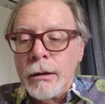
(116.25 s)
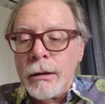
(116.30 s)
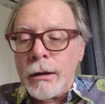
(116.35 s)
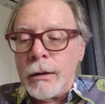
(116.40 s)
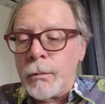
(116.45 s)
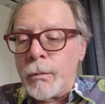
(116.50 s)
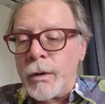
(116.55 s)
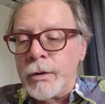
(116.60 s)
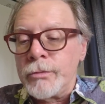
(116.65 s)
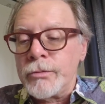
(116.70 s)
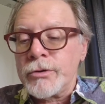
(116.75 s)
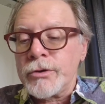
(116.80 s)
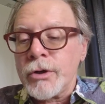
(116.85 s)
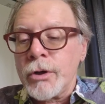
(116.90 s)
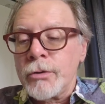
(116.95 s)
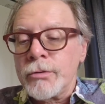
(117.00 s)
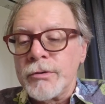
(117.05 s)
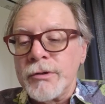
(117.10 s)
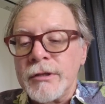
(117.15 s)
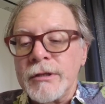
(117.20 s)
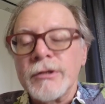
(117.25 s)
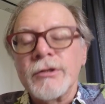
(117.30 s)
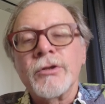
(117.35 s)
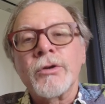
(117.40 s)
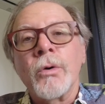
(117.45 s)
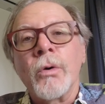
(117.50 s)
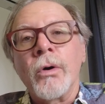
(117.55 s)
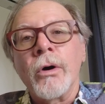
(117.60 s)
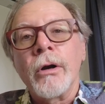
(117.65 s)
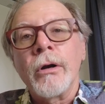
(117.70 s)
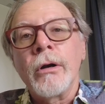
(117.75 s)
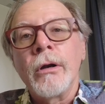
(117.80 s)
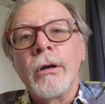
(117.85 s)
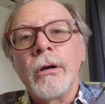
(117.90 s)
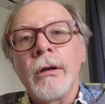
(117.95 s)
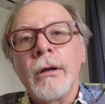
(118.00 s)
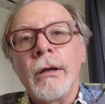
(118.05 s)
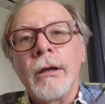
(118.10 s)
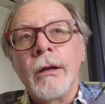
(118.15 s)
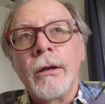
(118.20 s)
and one who sows discord
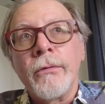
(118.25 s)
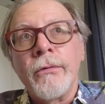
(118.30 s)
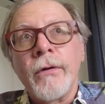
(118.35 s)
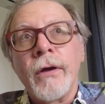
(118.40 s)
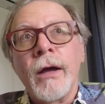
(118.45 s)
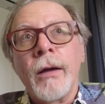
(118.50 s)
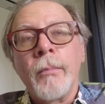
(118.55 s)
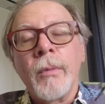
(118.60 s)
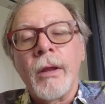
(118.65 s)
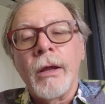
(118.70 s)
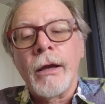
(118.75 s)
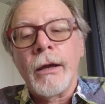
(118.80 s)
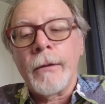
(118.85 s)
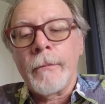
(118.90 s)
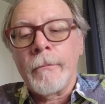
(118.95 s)
in a family.